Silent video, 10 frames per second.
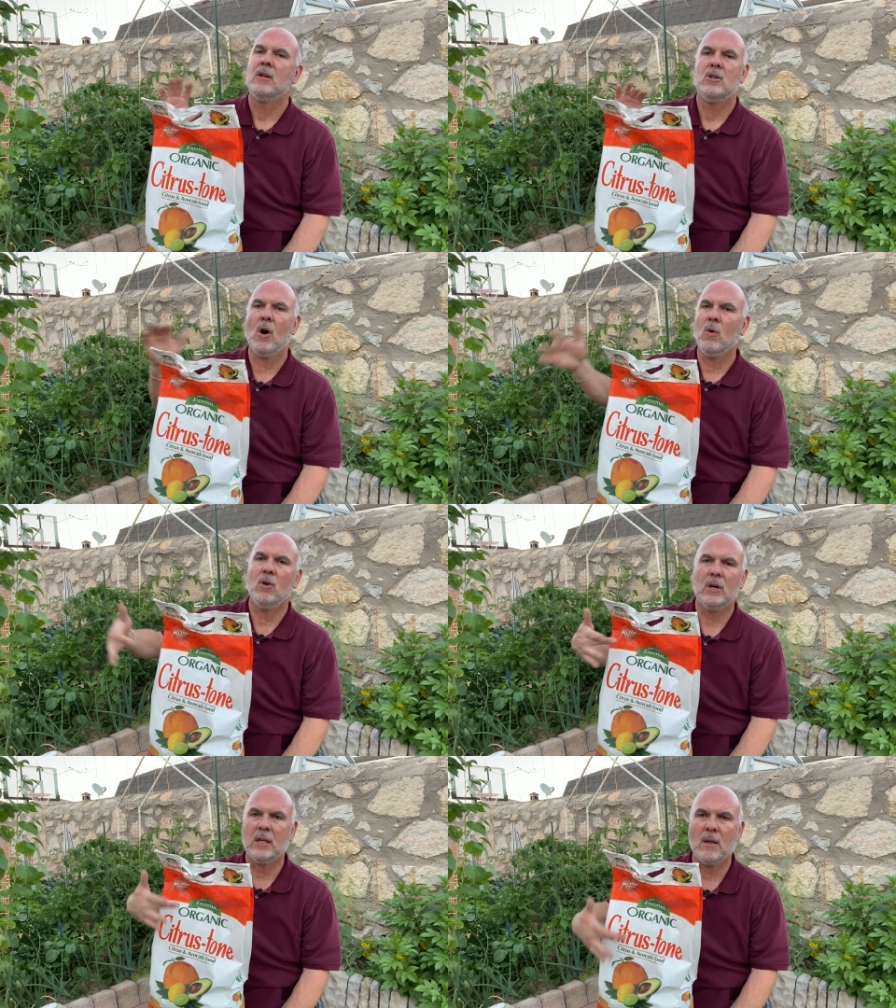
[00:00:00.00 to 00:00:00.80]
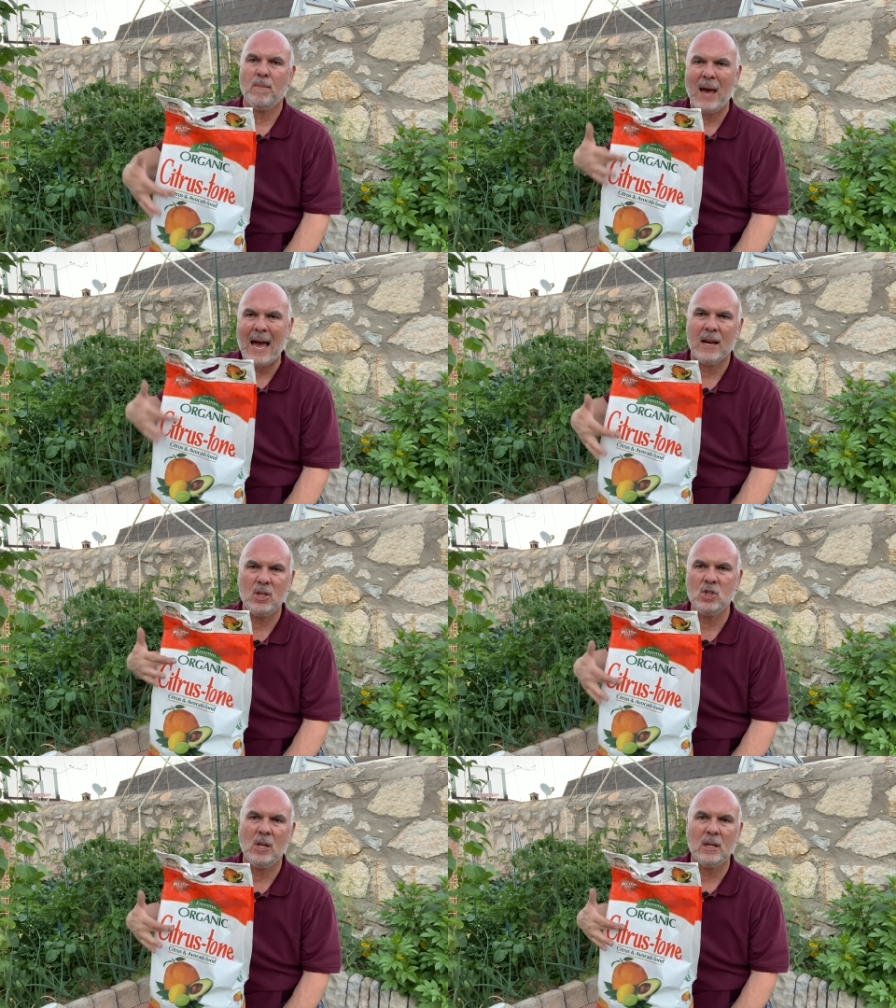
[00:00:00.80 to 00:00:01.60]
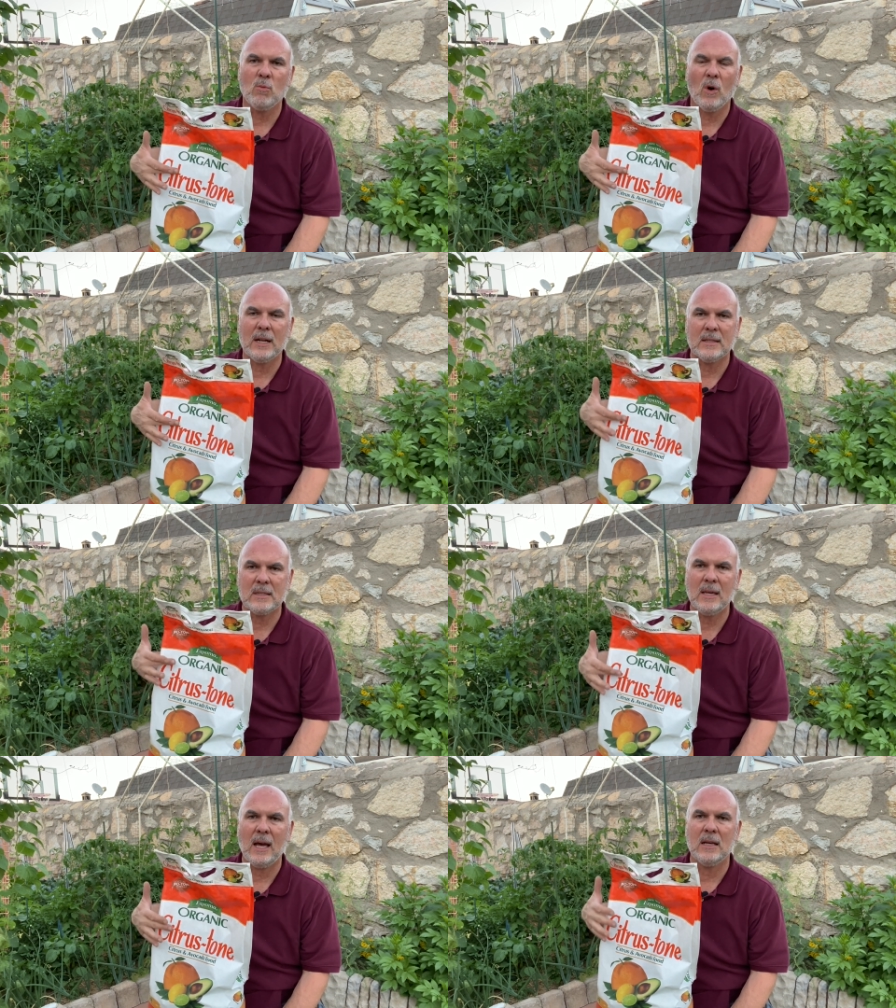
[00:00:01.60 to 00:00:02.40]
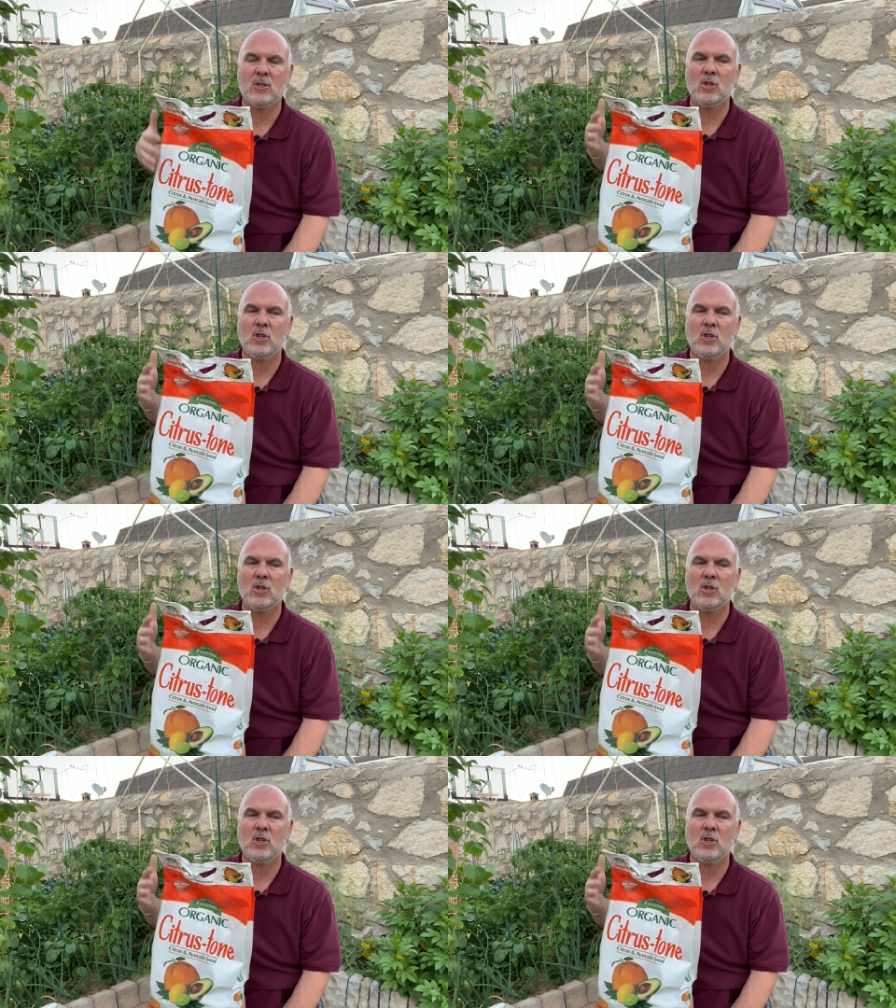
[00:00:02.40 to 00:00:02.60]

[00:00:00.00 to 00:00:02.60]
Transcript: don't look at the packaging and what it says.